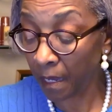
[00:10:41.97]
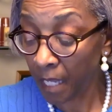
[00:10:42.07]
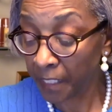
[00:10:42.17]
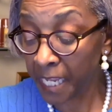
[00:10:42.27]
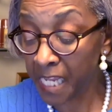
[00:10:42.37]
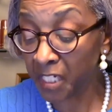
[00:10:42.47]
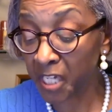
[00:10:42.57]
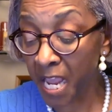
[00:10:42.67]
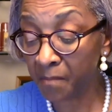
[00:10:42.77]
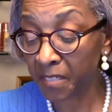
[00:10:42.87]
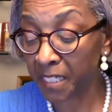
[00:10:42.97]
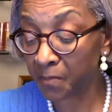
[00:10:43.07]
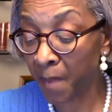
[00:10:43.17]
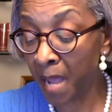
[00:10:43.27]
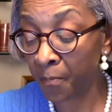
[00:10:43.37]
King James says,
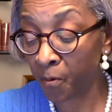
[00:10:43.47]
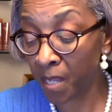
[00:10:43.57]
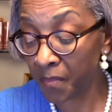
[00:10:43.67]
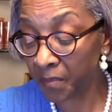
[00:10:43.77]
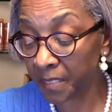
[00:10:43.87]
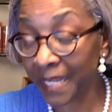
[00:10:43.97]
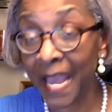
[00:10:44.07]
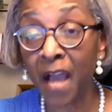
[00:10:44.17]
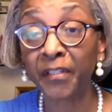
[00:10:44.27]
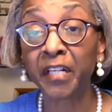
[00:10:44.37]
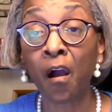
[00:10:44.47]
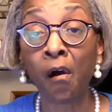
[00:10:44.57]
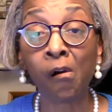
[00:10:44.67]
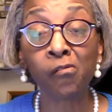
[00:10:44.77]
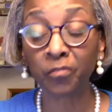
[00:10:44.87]
"My brothers, count it
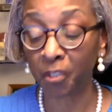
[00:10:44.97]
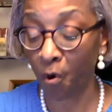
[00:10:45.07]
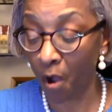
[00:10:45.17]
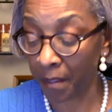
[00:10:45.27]
all joy